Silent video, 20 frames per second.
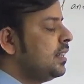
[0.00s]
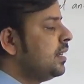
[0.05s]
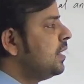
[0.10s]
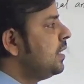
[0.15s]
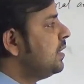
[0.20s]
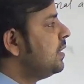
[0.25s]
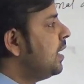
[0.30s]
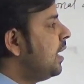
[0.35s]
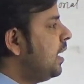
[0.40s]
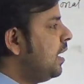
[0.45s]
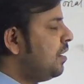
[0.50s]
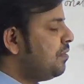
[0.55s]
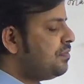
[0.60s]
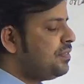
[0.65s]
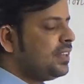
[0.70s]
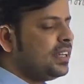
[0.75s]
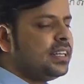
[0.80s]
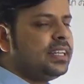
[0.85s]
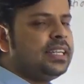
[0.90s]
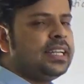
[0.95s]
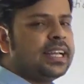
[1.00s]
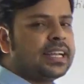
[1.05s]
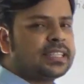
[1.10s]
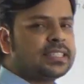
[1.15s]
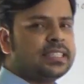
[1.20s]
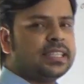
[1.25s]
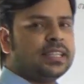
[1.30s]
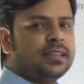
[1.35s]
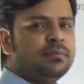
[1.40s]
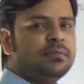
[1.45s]
in the half yearly
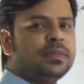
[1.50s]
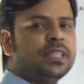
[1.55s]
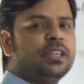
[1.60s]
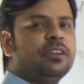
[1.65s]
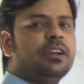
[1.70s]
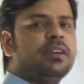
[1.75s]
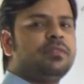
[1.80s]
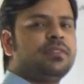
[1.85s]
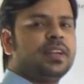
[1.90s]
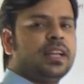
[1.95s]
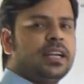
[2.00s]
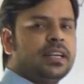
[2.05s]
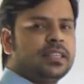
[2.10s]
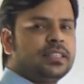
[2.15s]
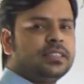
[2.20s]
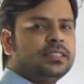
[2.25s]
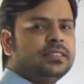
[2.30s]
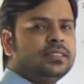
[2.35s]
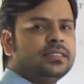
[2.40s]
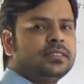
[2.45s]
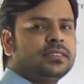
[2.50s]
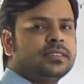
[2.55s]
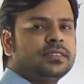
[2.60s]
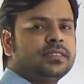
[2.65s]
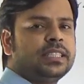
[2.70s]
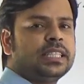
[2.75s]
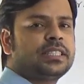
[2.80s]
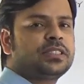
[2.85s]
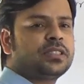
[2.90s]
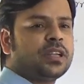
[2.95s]
exam you have learned
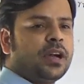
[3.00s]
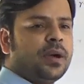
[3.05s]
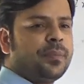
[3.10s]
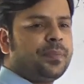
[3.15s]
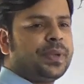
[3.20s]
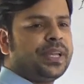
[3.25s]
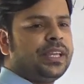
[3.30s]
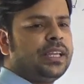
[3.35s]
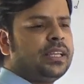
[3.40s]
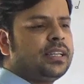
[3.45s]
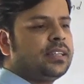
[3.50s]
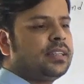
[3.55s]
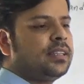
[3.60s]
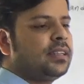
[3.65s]
this topic.